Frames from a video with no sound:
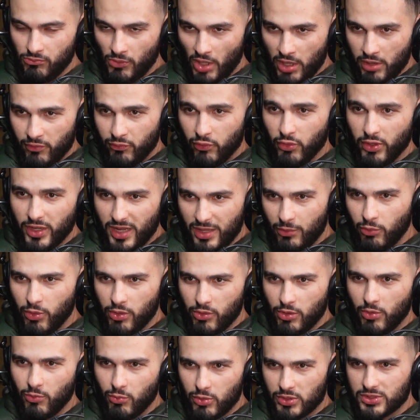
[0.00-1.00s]
of where they
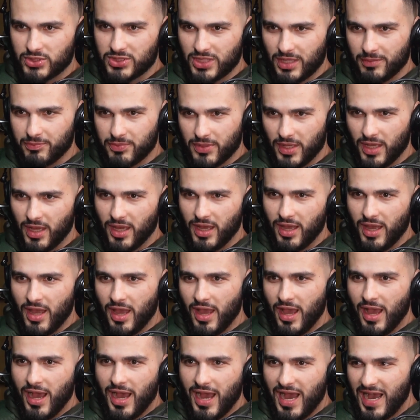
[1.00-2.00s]
were on WhatsApp. Yeah,
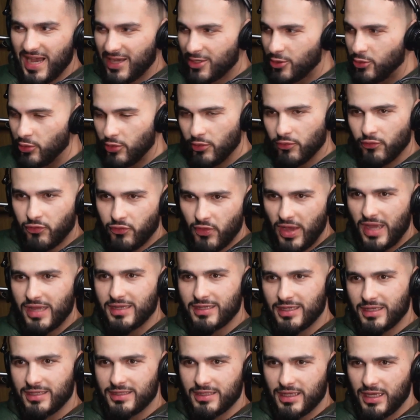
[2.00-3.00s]
I couldn't find
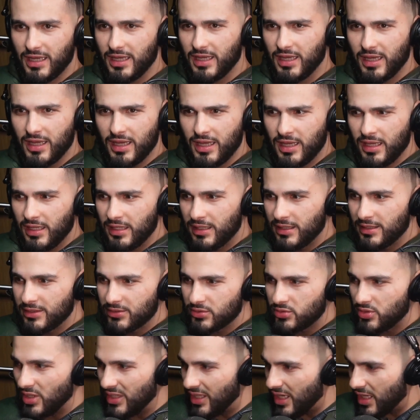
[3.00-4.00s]
it. Yeah,
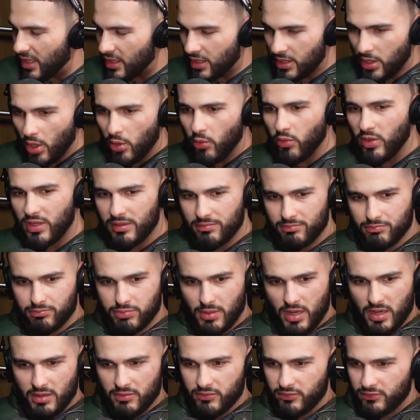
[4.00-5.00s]
then I go in,
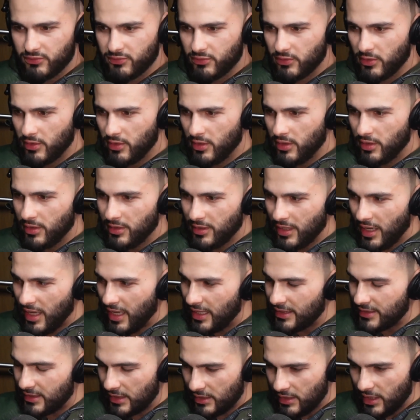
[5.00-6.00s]
bruv. Yeah. Like
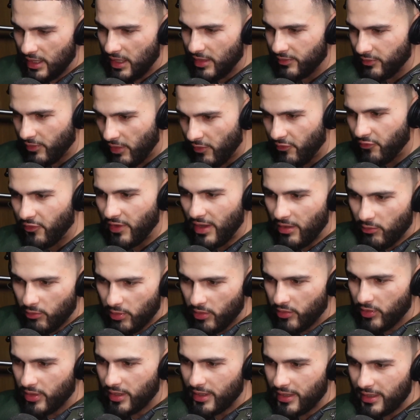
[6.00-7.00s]
as in, like I've, I found
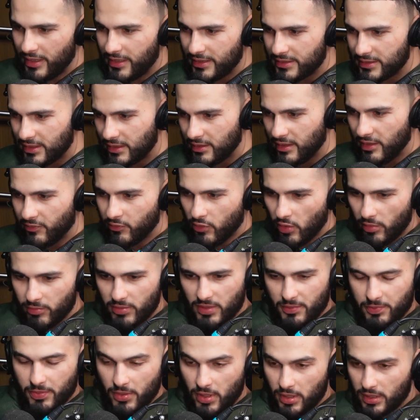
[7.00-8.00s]
where it is, and they've got me a
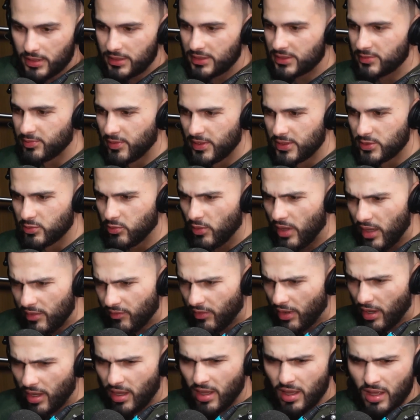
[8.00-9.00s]
parking space,
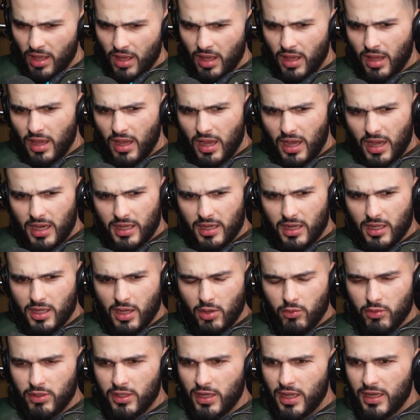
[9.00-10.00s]
whatever. And I
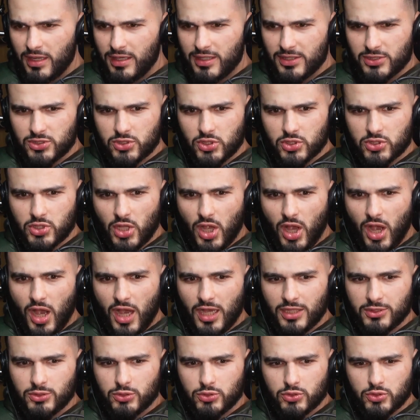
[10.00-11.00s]
go in and there's just
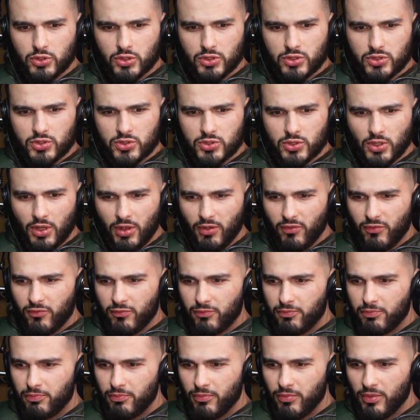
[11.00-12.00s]
hundreds of,
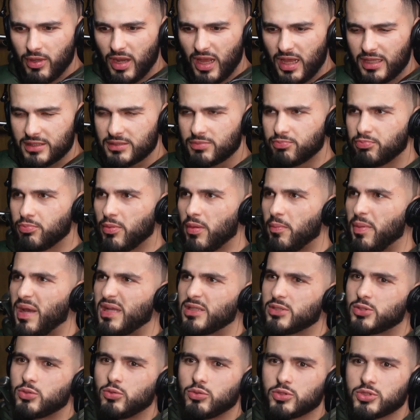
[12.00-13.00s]
like, it's
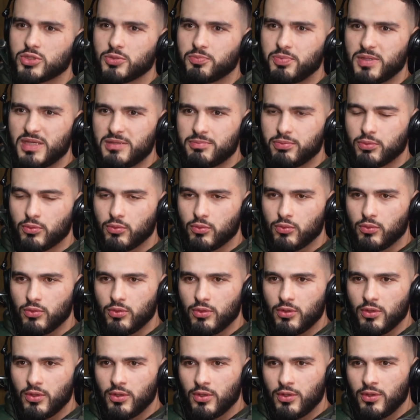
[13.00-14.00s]
about two hundred people,
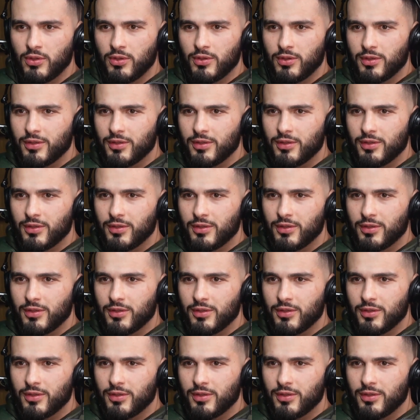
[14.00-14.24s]
mm.